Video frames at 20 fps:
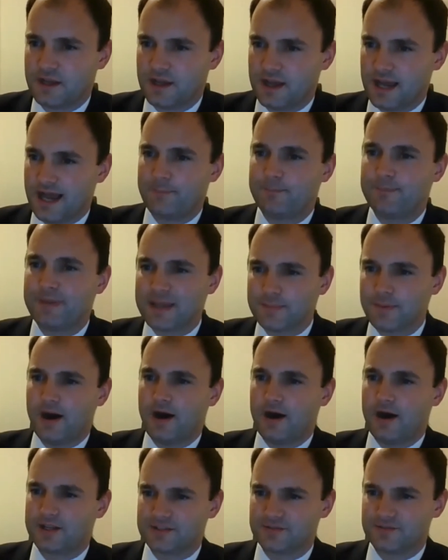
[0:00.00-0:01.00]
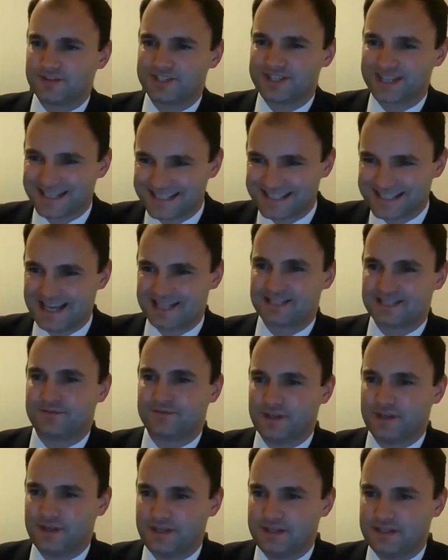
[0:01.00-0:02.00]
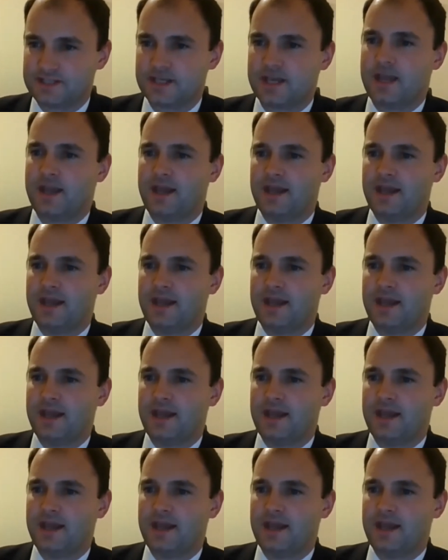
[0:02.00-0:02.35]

A big part of the success of these